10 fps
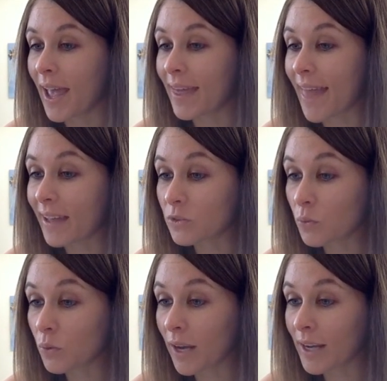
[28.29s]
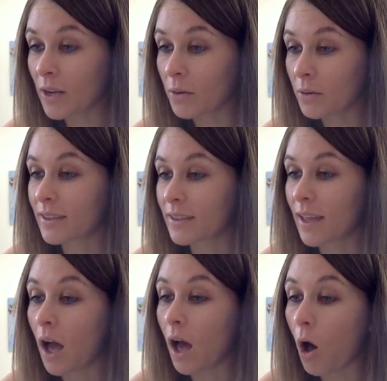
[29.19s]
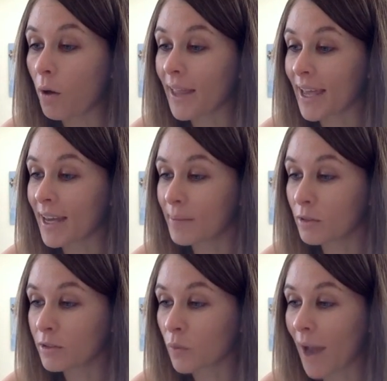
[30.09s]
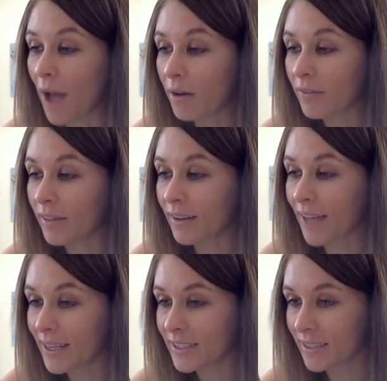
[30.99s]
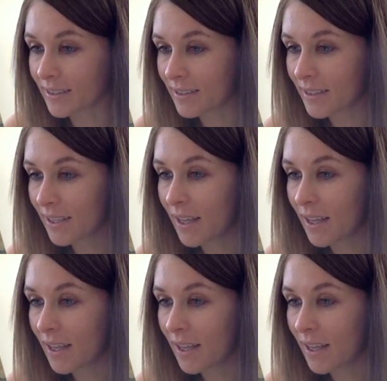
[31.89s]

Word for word: and that's when I noticed that all the animals were out of their cages.